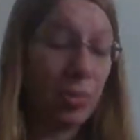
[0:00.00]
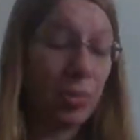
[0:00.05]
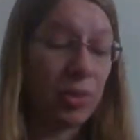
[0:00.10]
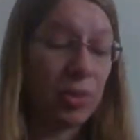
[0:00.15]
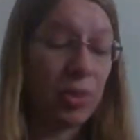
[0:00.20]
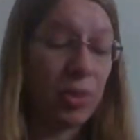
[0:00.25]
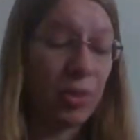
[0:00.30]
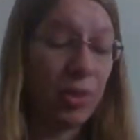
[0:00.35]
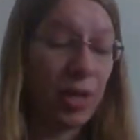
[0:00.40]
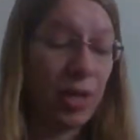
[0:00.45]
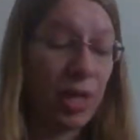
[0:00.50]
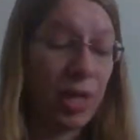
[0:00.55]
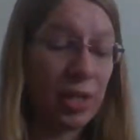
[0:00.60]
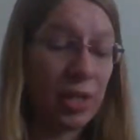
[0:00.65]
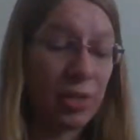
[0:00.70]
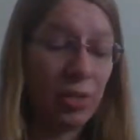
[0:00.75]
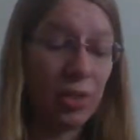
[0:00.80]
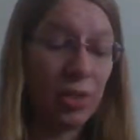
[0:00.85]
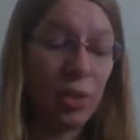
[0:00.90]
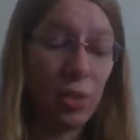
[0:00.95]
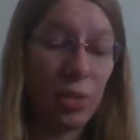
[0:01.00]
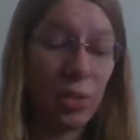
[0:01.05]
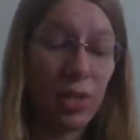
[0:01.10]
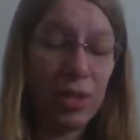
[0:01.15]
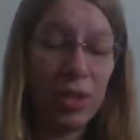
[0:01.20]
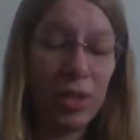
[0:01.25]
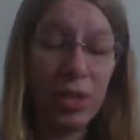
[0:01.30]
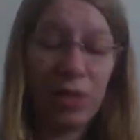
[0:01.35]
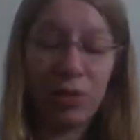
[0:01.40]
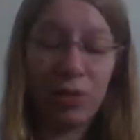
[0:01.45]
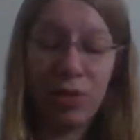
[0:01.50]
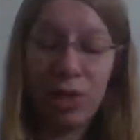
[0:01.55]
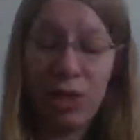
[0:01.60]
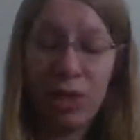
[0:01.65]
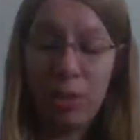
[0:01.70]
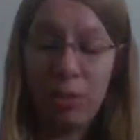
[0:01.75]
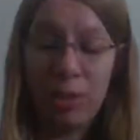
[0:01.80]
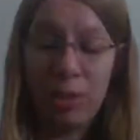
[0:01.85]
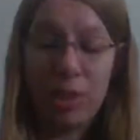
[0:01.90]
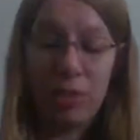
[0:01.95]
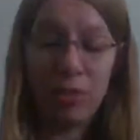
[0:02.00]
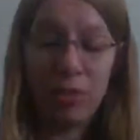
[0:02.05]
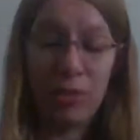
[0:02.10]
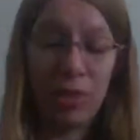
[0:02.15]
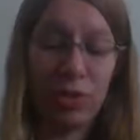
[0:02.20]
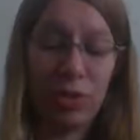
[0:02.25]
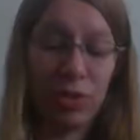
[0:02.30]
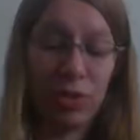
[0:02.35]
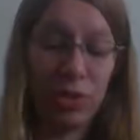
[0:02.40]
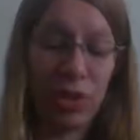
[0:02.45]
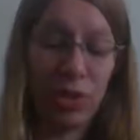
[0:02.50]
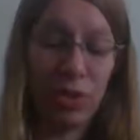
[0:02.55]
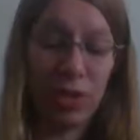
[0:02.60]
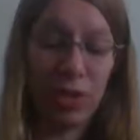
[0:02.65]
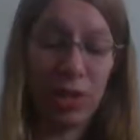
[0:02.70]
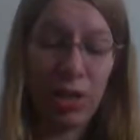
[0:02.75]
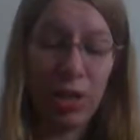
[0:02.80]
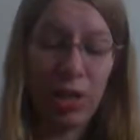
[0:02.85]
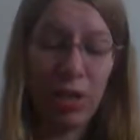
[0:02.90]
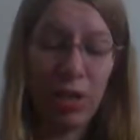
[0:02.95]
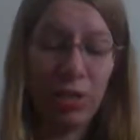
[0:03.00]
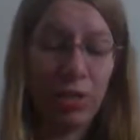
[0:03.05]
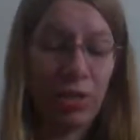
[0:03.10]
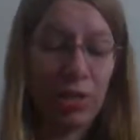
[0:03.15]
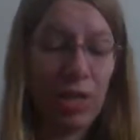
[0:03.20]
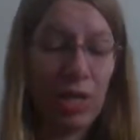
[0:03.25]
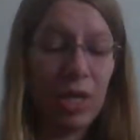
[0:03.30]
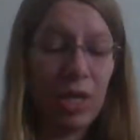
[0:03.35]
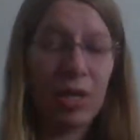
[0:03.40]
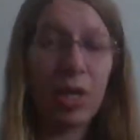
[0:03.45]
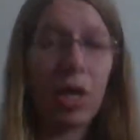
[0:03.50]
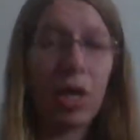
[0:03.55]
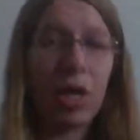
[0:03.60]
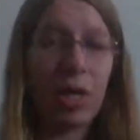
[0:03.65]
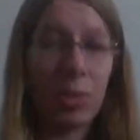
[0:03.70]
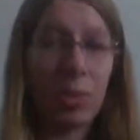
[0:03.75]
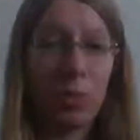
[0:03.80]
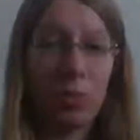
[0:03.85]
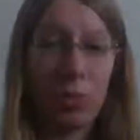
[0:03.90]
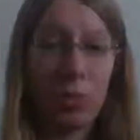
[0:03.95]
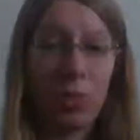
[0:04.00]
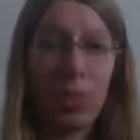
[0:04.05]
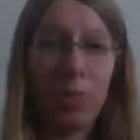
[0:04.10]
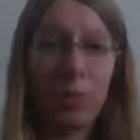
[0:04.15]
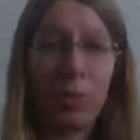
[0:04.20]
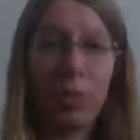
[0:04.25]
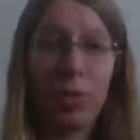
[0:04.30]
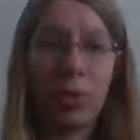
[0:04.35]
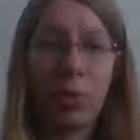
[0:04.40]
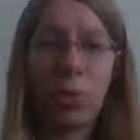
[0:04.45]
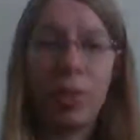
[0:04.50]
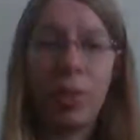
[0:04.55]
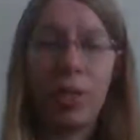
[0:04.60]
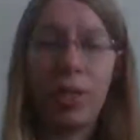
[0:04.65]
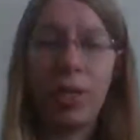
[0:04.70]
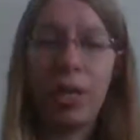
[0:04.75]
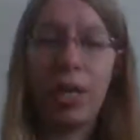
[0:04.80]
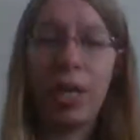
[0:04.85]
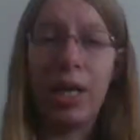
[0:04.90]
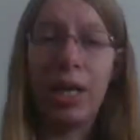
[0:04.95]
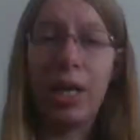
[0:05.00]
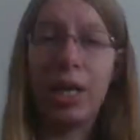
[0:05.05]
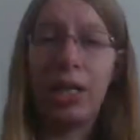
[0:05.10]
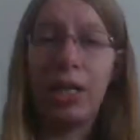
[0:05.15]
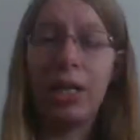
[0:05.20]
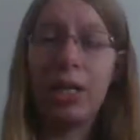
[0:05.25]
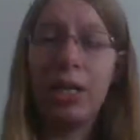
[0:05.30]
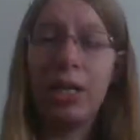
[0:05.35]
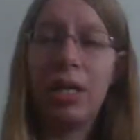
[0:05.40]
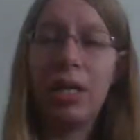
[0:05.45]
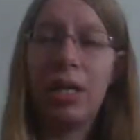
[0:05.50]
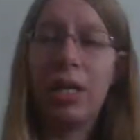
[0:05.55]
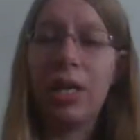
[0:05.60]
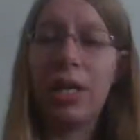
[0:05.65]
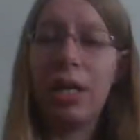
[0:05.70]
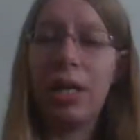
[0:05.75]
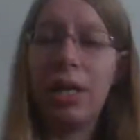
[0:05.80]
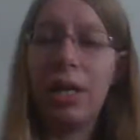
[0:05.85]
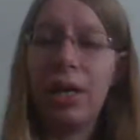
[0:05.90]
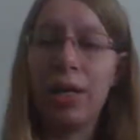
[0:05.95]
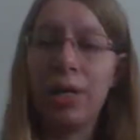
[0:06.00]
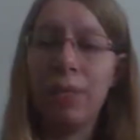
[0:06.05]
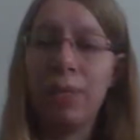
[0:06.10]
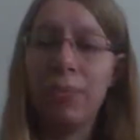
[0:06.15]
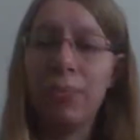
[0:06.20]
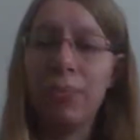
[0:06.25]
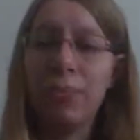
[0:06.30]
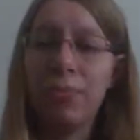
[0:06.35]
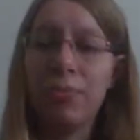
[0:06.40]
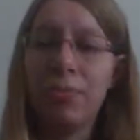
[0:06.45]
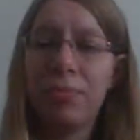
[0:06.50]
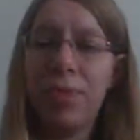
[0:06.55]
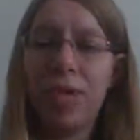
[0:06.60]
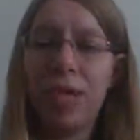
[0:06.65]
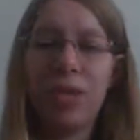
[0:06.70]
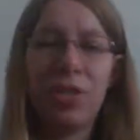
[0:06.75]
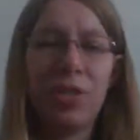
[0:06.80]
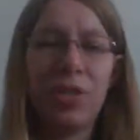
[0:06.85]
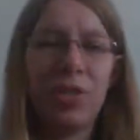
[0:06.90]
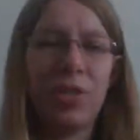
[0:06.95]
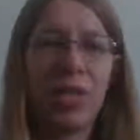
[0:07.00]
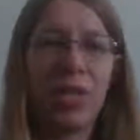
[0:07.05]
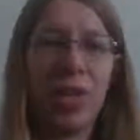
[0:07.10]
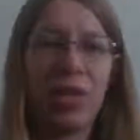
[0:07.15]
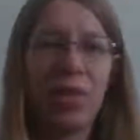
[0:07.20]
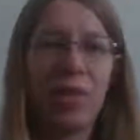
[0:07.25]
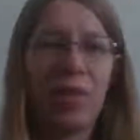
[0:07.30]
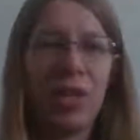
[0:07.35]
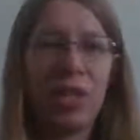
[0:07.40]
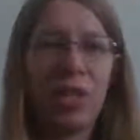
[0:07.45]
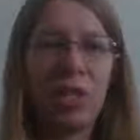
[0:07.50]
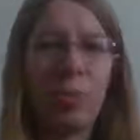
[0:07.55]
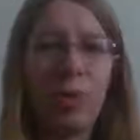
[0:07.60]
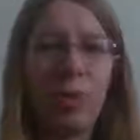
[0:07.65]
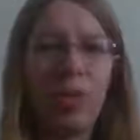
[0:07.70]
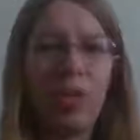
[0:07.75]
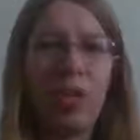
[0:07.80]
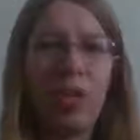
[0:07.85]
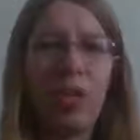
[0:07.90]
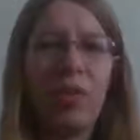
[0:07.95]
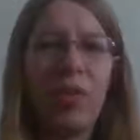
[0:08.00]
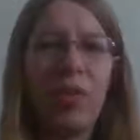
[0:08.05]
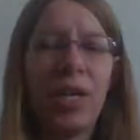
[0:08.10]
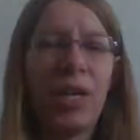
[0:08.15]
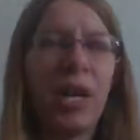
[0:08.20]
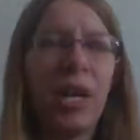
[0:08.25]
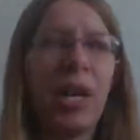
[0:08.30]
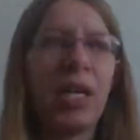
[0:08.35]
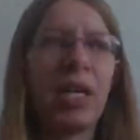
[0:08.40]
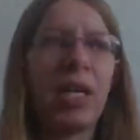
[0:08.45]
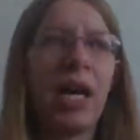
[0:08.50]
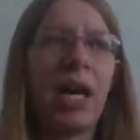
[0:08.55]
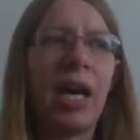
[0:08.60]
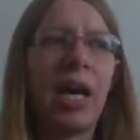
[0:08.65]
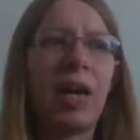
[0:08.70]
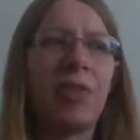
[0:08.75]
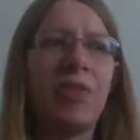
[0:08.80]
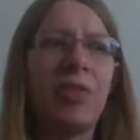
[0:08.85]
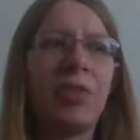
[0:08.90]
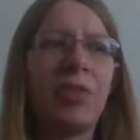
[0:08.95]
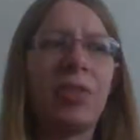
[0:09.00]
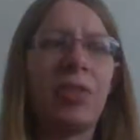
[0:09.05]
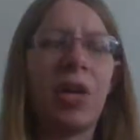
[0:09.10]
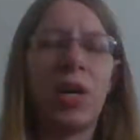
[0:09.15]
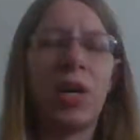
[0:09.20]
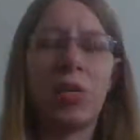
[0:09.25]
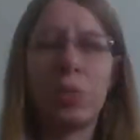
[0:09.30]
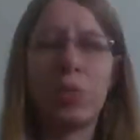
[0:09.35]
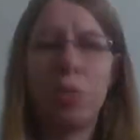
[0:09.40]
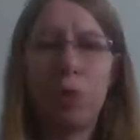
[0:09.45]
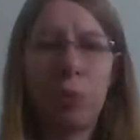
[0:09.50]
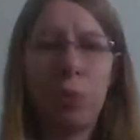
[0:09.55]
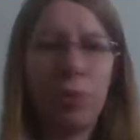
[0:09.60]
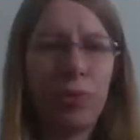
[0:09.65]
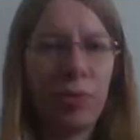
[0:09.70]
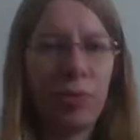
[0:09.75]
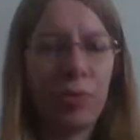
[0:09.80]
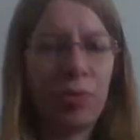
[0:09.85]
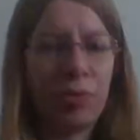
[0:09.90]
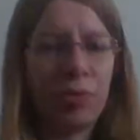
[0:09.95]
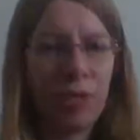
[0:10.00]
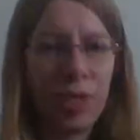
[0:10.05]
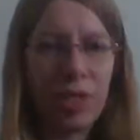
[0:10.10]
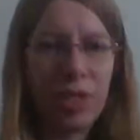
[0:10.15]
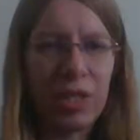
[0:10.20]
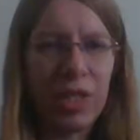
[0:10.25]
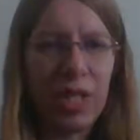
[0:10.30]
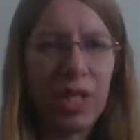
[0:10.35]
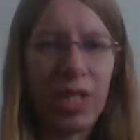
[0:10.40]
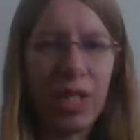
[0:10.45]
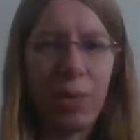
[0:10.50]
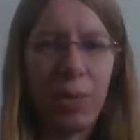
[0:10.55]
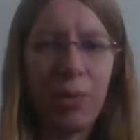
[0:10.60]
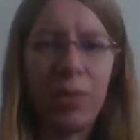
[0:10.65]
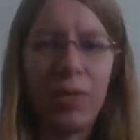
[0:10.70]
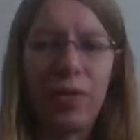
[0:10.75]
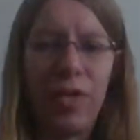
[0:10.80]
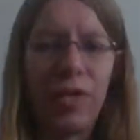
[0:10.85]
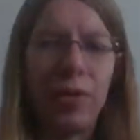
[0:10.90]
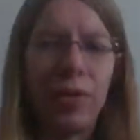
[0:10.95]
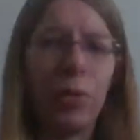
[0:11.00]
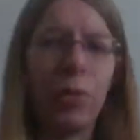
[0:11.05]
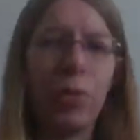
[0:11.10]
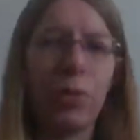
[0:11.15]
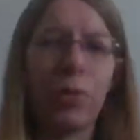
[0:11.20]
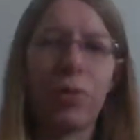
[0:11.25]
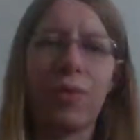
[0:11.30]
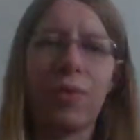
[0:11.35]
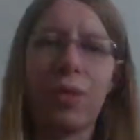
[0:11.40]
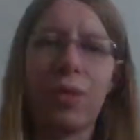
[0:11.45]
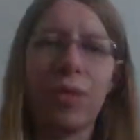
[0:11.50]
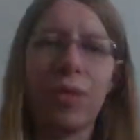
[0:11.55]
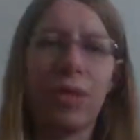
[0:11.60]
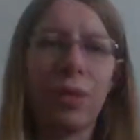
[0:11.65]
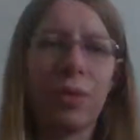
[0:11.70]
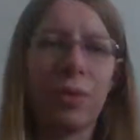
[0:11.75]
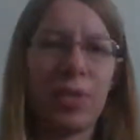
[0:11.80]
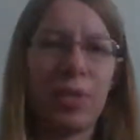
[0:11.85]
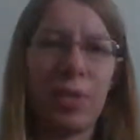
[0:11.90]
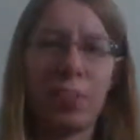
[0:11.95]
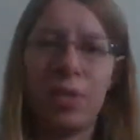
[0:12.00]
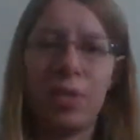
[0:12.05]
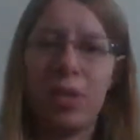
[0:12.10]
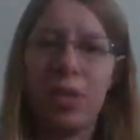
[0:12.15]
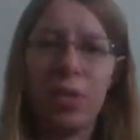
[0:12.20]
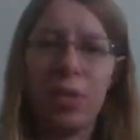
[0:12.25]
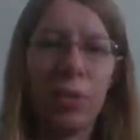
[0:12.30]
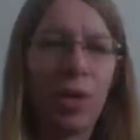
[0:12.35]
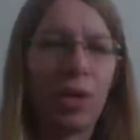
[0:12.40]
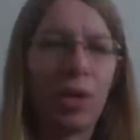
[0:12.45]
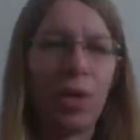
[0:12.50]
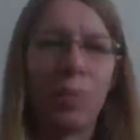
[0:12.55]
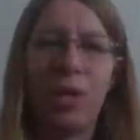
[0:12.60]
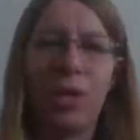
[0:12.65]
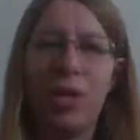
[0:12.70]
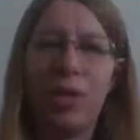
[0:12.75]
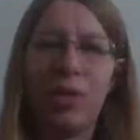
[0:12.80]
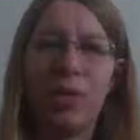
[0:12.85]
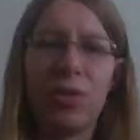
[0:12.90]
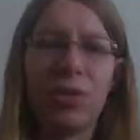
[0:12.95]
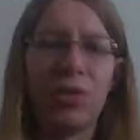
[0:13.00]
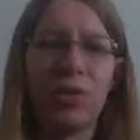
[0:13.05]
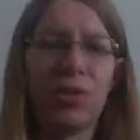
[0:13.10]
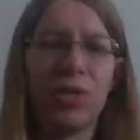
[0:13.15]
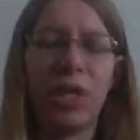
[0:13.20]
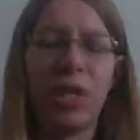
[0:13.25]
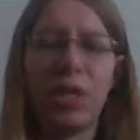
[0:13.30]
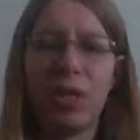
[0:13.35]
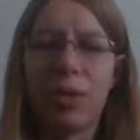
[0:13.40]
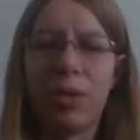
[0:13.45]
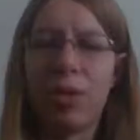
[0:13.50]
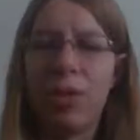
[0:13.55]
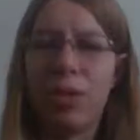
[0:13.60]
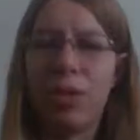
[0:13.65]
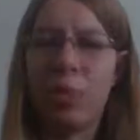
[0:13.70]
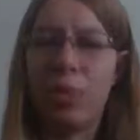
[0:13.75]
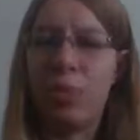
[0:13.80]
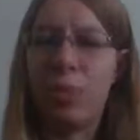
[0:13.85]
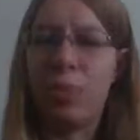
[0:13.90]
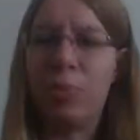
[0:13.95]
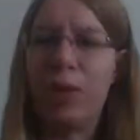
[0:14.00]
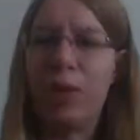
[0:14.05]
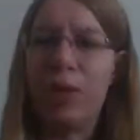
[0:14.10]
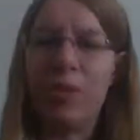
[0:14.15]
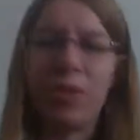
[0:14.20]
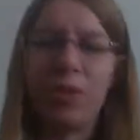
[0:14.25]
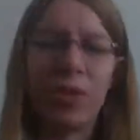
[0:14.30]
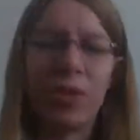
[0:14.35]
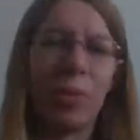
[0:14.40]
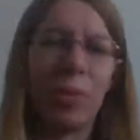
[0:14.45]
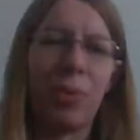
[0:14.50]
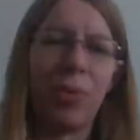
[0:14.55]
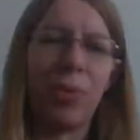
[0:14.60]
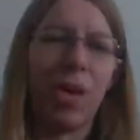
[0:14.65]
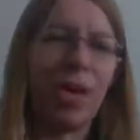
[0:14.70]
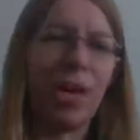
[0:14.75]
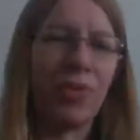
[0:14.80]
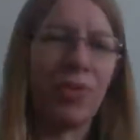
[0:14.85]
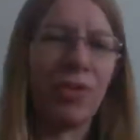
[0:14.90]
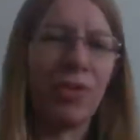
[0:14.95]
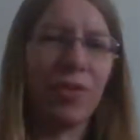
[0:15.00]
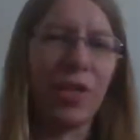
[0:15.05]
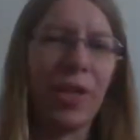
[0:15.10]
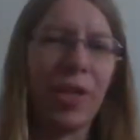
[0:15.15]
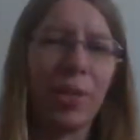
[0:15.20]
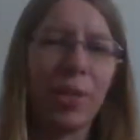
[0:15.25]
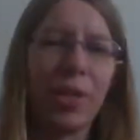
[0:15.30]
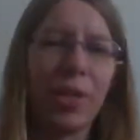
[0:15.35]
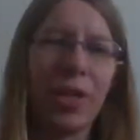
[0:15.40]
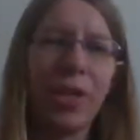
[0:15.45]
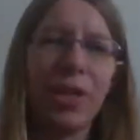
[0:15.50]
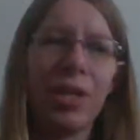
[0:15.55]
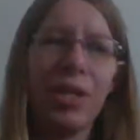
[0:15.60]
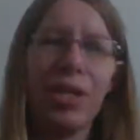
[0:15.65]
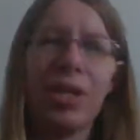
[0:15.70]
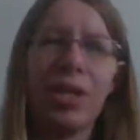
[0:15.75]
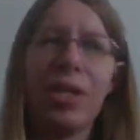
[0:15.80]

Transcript: So like just knowing things, looking up things, researching things, talking with people and whatnot. I guess you could say I fixed myself. Like I have this awesome group of local friends that I hang out with now who are very accepting and welcoming, and they're just like the greatest people ever. They're my Rockford family.